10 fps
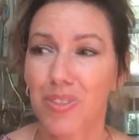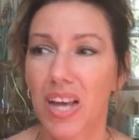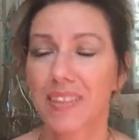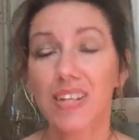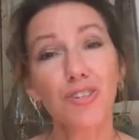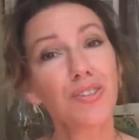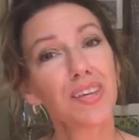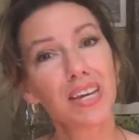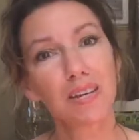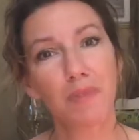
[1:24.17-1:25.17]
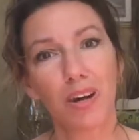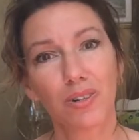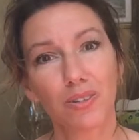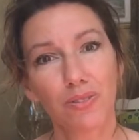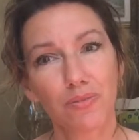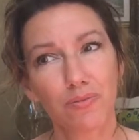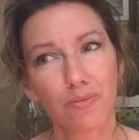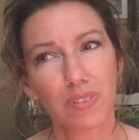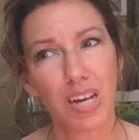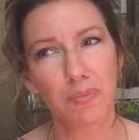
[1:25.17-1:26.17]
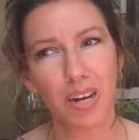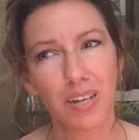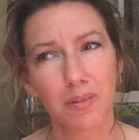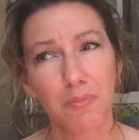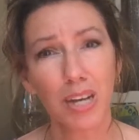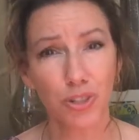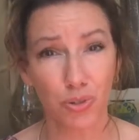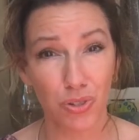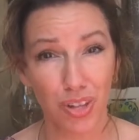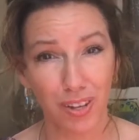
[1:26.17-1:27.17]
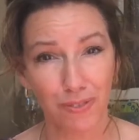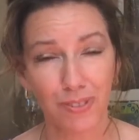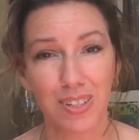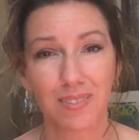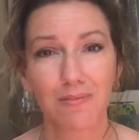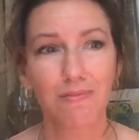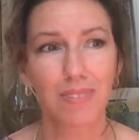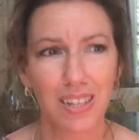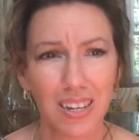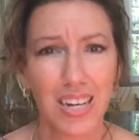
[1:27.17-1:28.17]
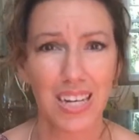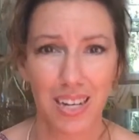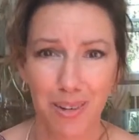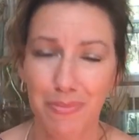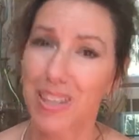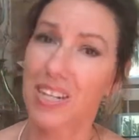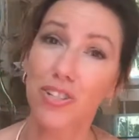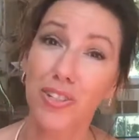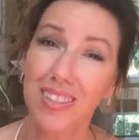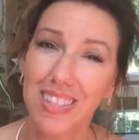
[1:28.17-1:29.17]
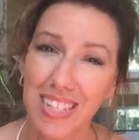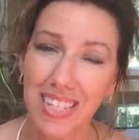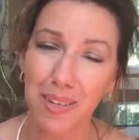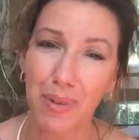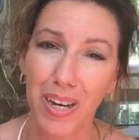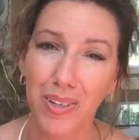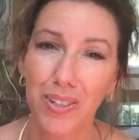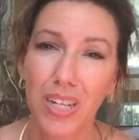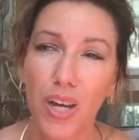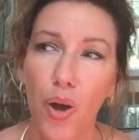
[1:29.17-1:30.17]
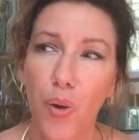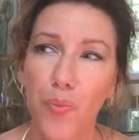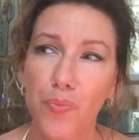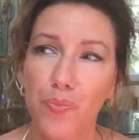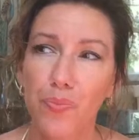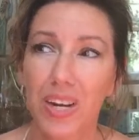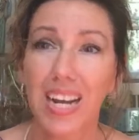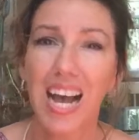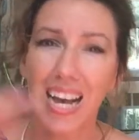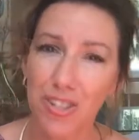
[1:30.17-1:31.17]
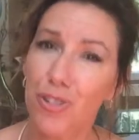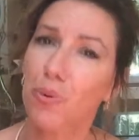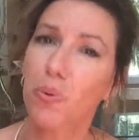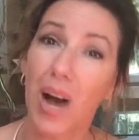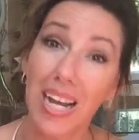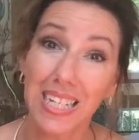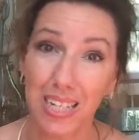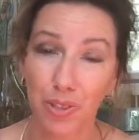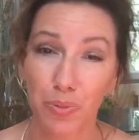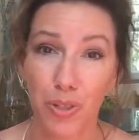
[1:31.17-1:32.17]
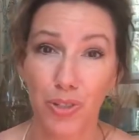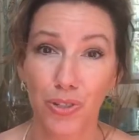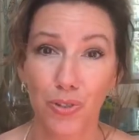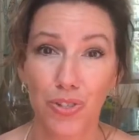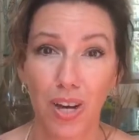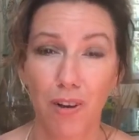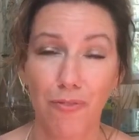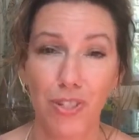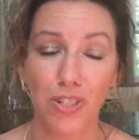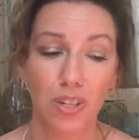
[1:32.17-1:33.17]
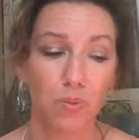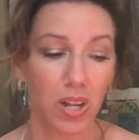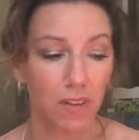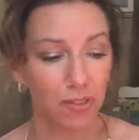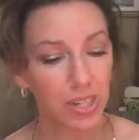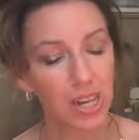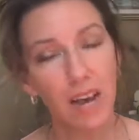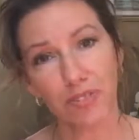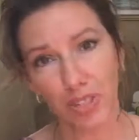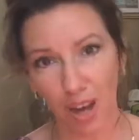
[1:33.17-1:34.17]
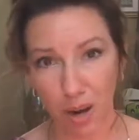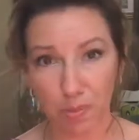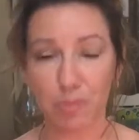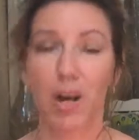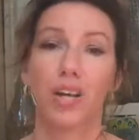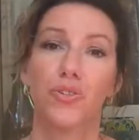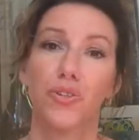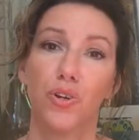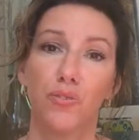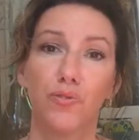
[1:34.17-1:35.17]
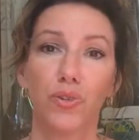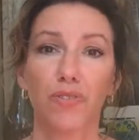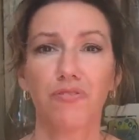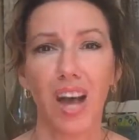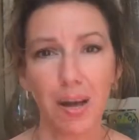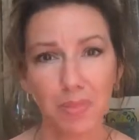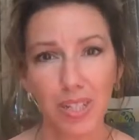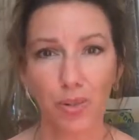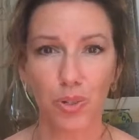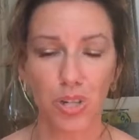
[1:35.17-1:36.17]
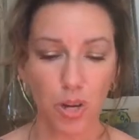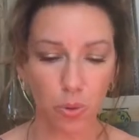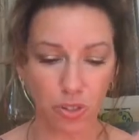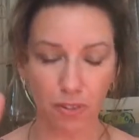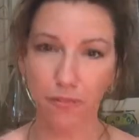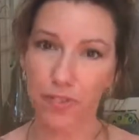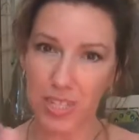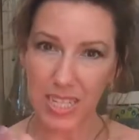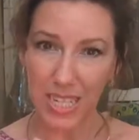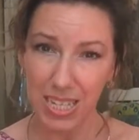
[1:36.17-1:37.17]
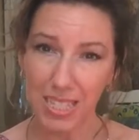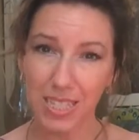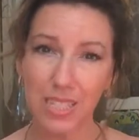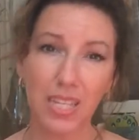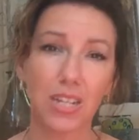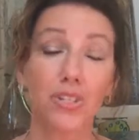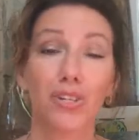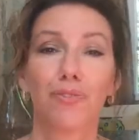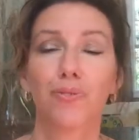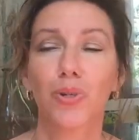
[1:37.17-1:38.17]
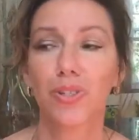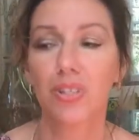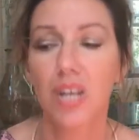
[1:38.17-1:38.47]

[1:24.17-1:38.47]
And then I started thinking about, am I my true self? And yeah, I am. And then I started thinking about, and I asked her, well, why can't you be your true self? And she said, well, I feel like I have to compromise, you know, for family or to fit in and so forth.